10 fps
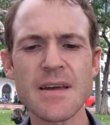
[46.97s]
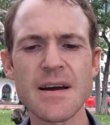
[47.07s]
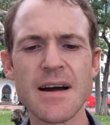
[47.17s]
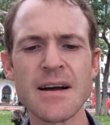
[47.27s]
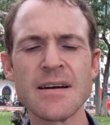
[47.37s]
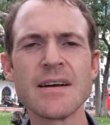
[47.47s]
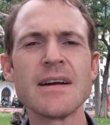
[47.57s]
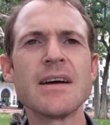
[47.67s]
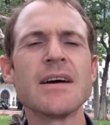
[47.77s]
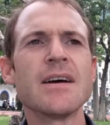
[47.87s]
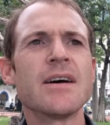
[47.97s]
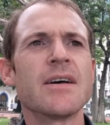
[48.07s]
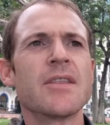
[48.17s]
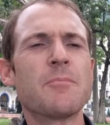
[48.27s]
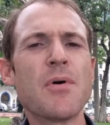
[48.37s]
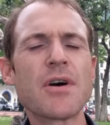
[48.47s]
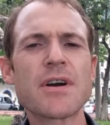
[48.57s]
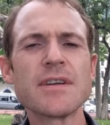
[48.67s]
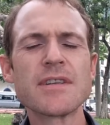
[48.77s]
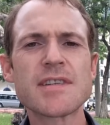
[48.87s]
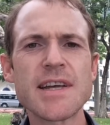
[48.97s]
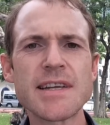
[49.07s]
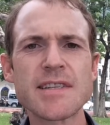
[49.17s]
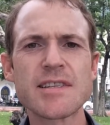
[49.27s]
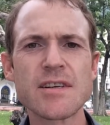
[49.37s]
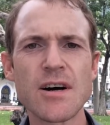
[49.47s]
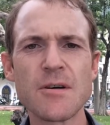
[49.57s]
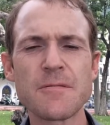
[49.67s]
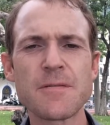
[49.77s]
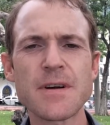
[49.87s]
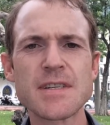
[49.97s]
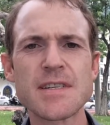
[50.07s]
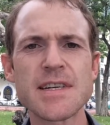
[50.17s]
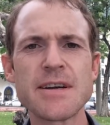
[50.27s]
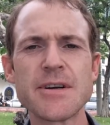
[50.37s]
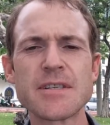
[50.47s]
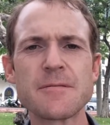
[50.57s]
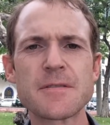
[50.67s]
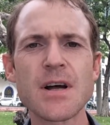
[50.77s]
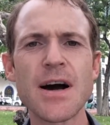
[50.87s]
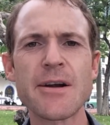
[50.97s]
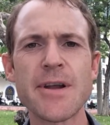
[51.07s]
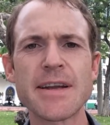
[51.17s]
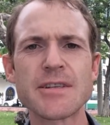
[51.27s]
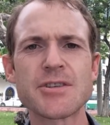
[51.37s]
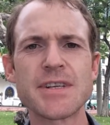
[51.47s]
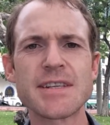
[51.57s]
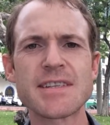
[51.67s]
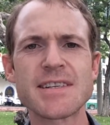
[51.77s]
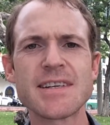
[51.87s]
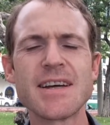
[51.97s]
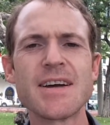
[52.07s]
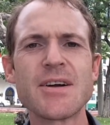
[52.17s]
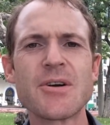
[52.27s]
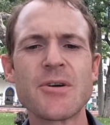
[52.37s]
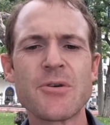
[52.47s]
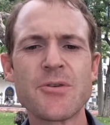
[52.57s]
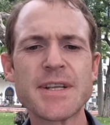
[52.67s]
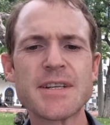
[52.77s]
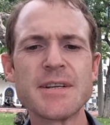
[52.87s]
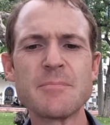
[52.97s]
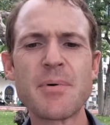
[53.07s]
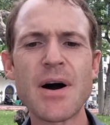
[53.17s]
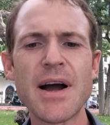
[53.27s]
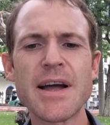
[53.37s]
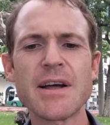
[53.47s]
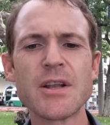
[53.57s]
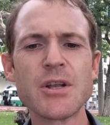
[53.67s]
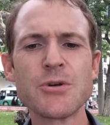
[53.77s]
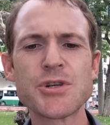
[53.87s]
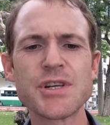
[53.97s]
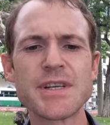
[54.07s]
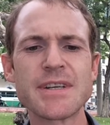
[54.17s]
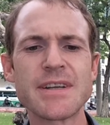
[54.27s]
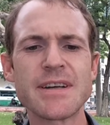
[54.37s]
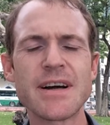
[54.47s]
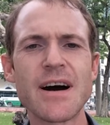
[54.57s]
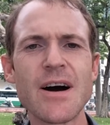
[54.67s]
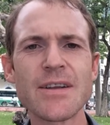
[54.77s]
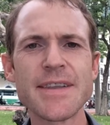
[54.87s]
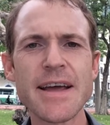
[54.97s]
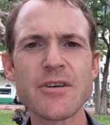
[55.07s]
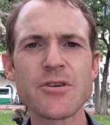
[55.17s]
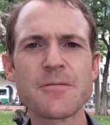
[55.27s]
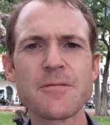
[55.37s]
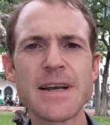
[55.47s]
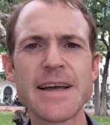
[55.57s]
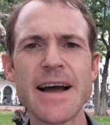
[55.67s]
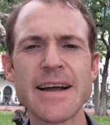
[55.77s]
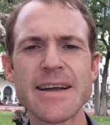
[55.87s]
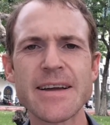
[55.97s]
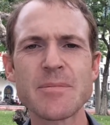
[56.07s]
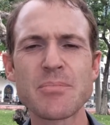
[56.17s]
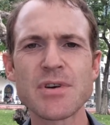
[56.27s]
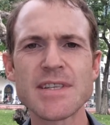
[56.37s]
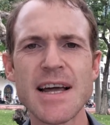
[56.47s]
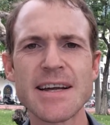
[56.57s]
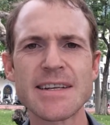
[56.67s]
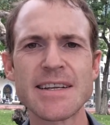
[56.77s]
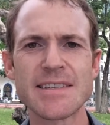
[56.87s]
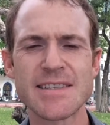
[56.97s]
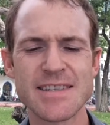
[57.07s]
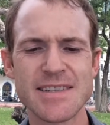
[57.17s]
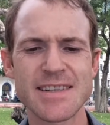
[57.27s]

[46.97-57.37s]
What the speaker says: The book consists of a series of diary entries written by Lucian, our necrophiliac protagonist.